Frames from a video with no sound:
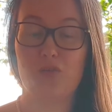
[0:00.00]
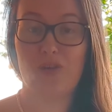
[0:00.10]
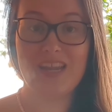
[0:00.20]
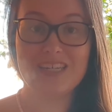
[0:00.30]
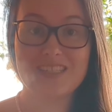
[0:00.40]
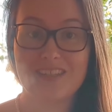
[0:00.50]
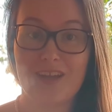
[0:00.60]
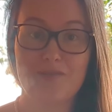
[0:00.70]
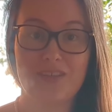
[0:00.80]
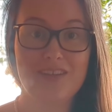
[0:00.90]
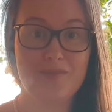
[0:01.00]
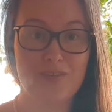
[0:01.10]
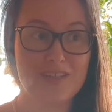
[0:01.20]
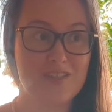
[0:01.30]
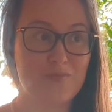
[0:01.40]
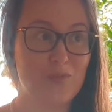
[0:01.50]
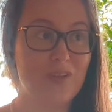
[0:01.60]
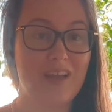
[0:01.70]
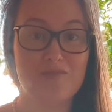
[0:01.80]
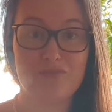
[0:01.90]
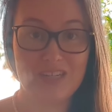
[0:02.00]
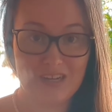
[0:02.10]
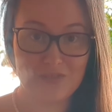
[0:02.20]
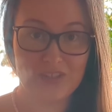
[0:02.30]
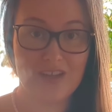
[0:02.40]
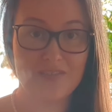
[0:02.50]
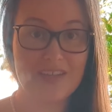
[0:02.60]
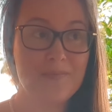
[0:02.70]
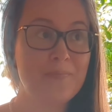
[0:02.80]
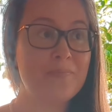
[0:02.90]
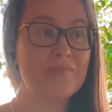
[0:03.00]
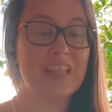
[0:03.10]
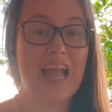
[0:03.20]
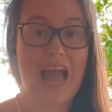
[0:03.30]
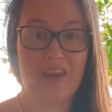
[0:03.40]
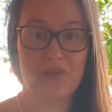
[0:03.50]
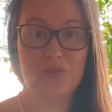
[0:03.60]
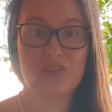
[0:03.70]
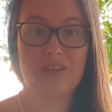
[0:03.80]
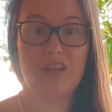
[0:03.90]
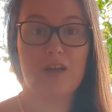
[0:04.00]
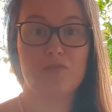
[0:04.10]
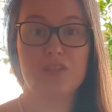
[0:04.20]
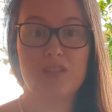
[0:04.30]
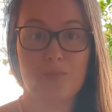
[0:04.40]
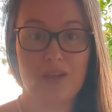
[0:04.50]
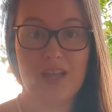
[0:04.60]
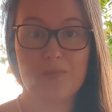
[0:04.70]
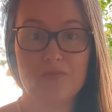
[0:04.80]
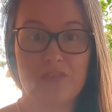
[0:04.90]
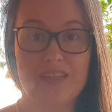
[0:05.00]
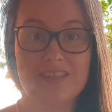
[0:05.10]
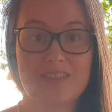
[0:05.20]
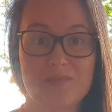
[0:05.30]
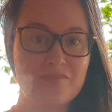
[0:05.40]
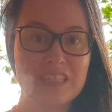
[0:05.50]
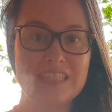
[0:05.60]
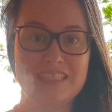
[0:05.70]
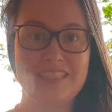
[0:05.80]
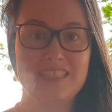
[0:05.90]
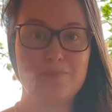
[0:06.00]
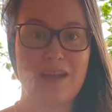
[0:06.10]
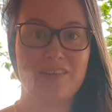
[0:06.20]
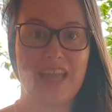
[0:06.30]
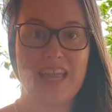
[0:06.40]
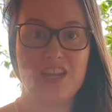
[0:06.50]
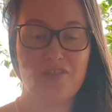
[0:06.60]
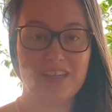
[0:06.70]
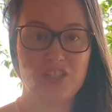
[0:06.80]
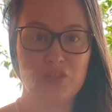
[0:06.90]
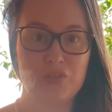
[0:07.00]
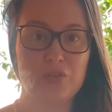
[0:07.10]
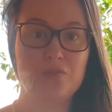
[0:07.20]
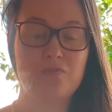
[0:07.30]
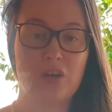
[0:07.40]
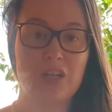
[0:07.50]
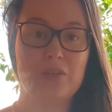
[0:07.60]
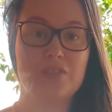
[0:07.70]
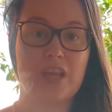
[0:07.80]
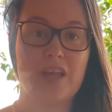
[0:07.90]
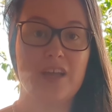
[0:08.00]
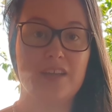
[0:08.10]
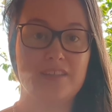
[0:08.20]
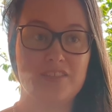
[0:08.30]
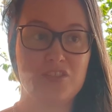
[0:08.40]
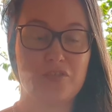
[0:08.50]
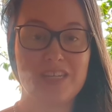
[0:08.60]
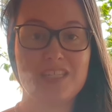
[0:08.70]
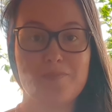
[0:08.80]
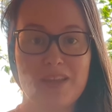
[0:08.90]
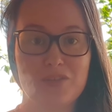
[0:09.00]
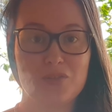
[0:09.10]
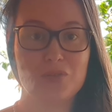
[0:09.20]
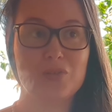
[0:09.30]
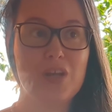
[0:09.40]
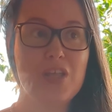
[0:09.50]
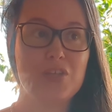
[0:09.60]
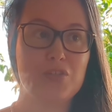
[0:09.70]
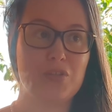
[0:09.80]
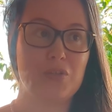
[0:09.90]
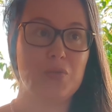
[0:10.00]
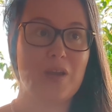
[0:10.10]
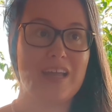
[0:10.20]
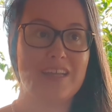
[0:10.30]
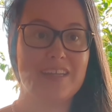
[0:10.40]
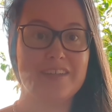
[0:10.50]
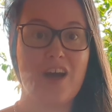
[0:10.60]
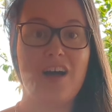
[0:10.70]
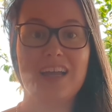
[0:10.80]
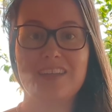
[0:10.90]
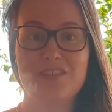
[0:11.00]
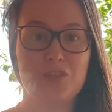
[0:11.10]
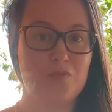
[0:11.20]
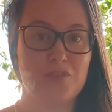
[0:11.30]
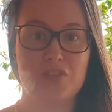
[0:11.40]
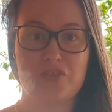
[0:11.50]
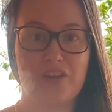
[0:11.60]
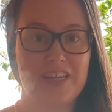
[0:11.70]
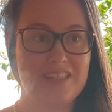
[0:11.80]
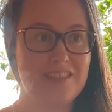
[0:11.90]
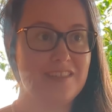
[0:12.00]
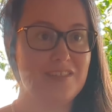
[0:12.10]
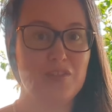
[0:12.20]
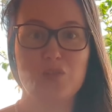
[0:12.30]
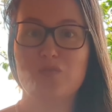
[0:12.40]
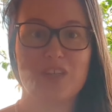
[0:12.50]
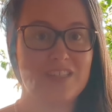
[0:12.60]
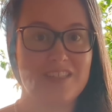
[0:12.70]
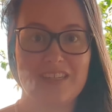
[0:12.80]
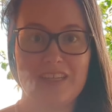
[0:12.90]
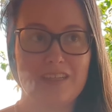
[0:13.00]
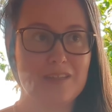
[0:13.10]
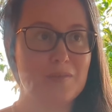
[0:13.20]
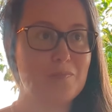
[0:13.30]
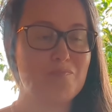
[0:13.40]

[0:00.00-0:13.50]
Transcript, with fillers: Great cover, first of all. I really loved the cover. And I also loved the blurb of this. This is about a grad student who follows her disgraced mentor to an island of disgraced university